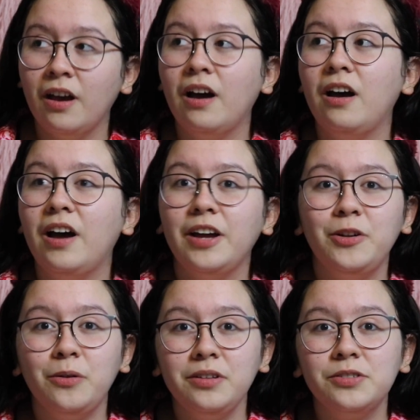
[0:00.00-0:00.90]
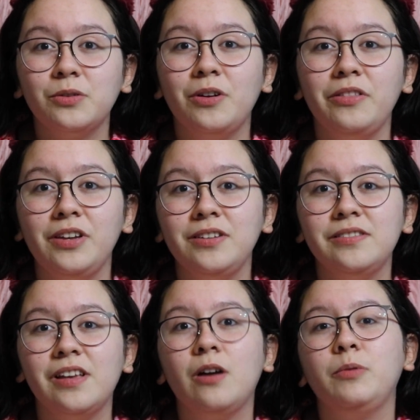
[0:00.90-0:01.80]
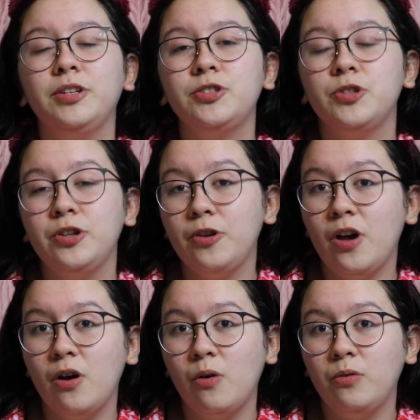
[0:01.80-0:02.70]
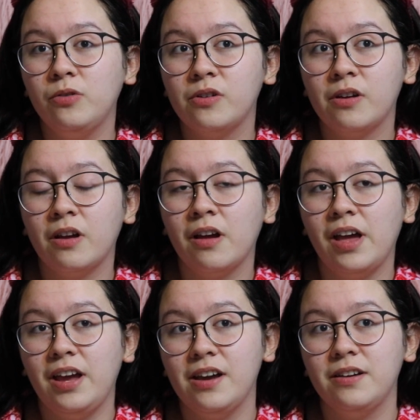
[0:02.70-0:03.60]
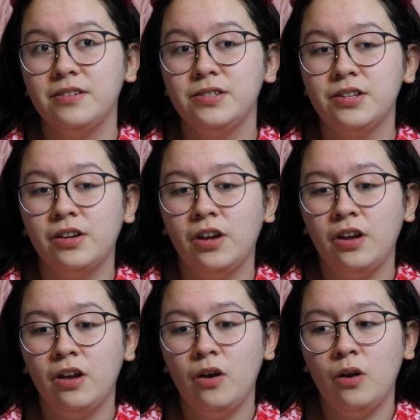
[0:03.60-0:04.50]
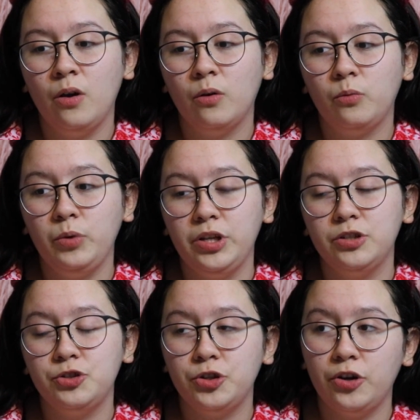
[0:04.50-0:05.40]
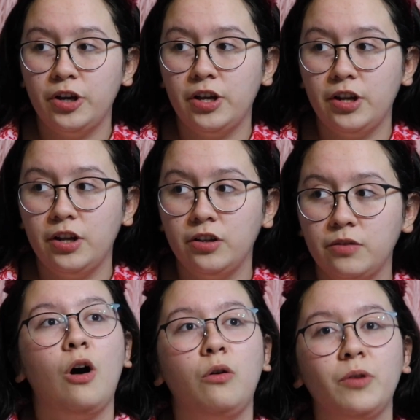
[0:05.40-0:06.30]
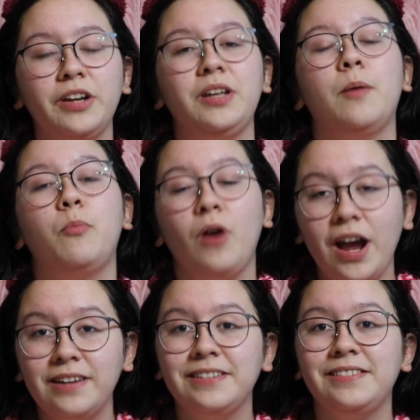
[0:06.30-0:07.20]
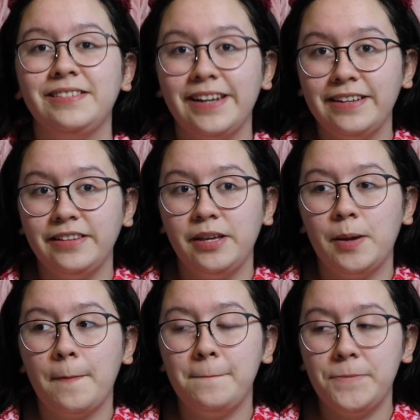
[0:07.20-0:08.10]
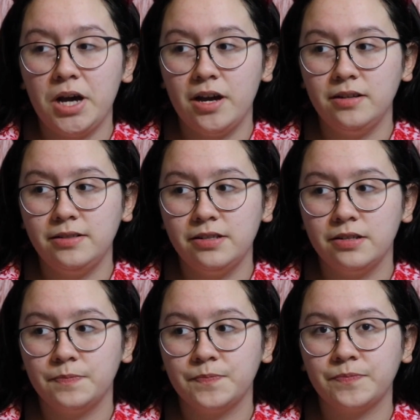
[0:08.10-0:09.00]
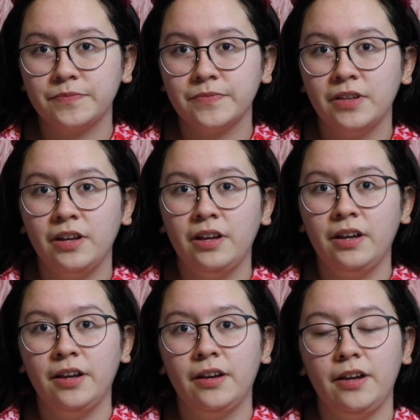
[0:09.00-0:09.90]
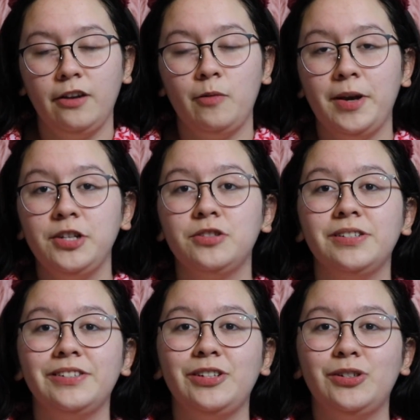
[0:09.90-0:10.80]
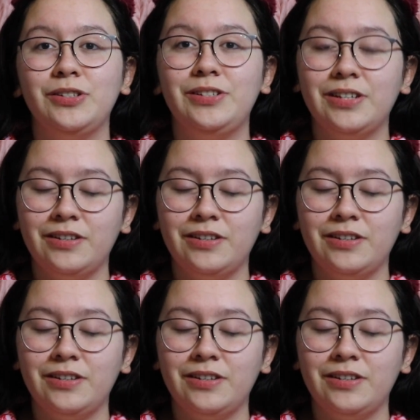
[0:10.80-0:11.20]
I know these are all things that we should know and we should already practice daily, but a reminder is a good